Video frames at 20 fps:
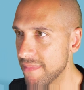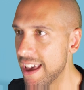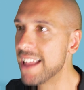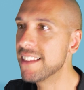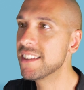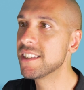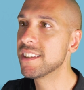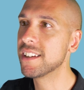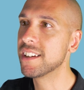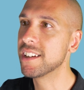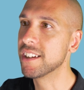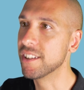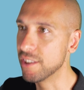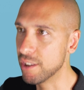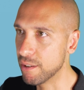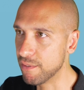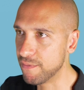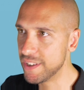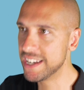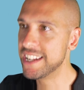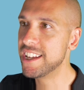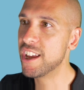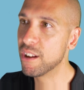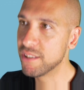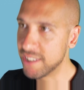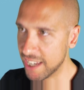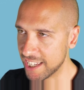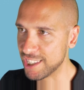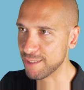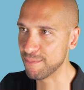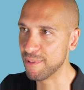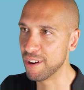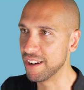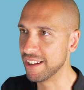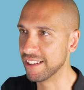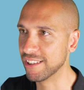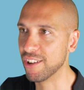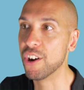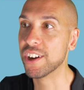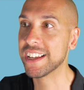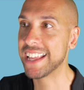Enter the video testimonial or